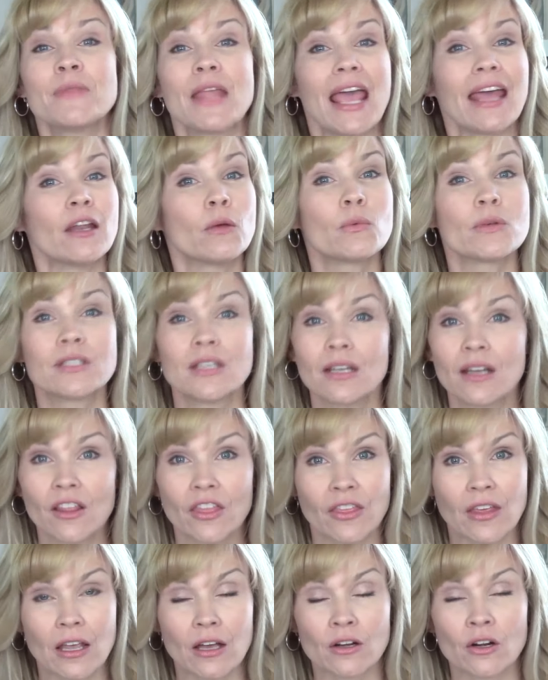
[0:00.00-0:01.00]
And it was in a
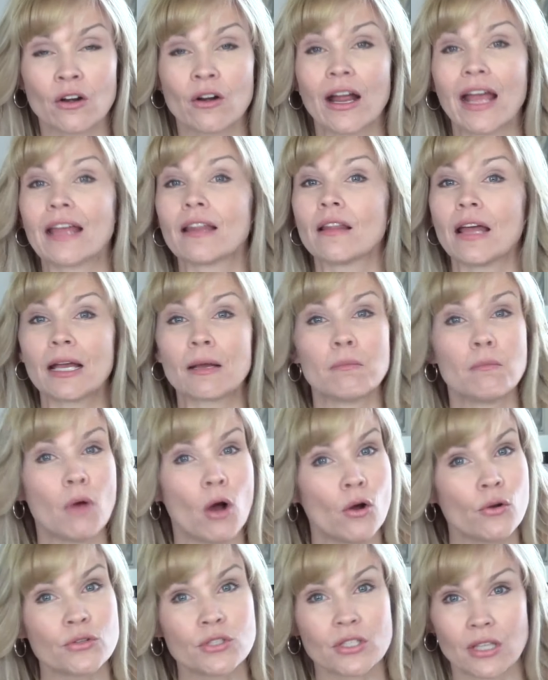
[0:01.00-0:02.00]
theater, and like
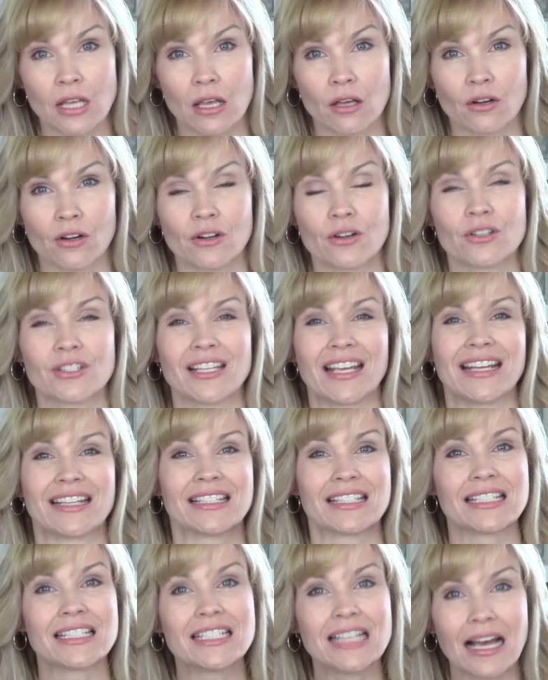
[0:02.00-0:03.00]
most theaters,
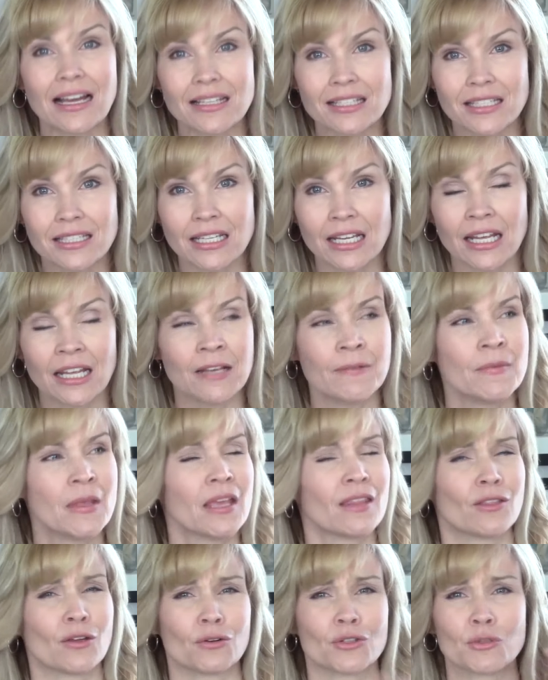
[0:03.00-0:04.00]
it's dusty,
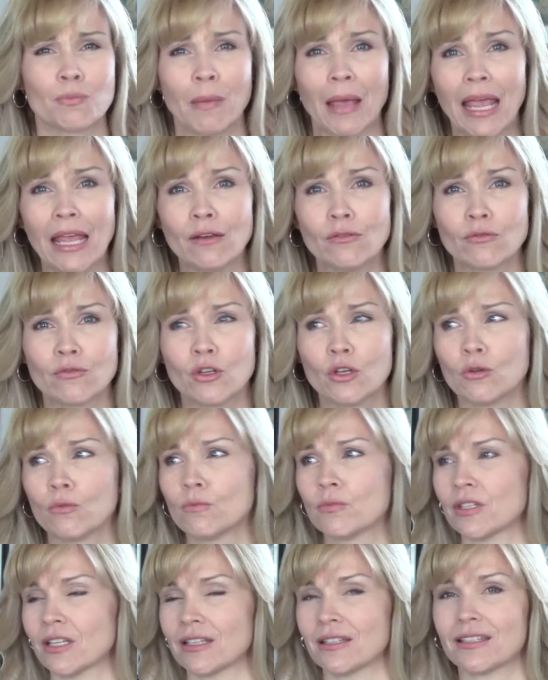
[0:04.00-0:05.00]
there's paint
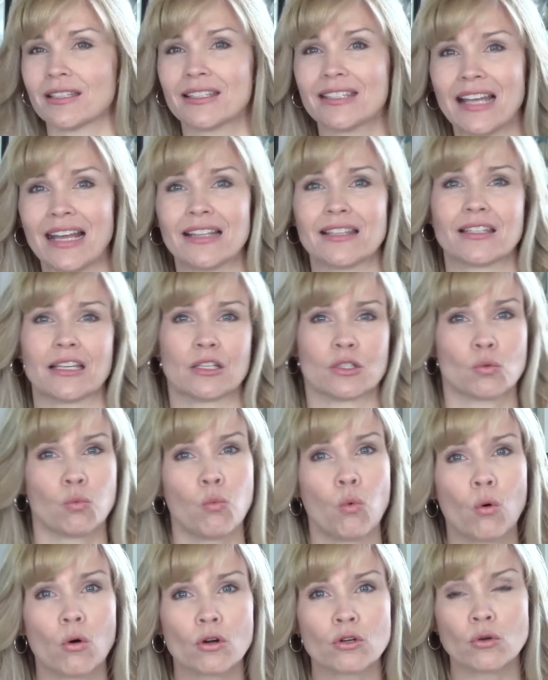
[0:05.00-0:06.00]
fumes, it's sets, it's
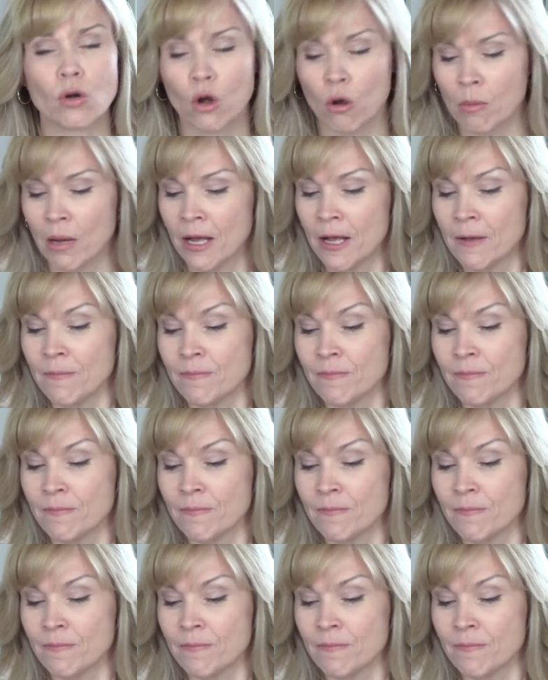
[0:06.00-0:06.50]
wardrobe,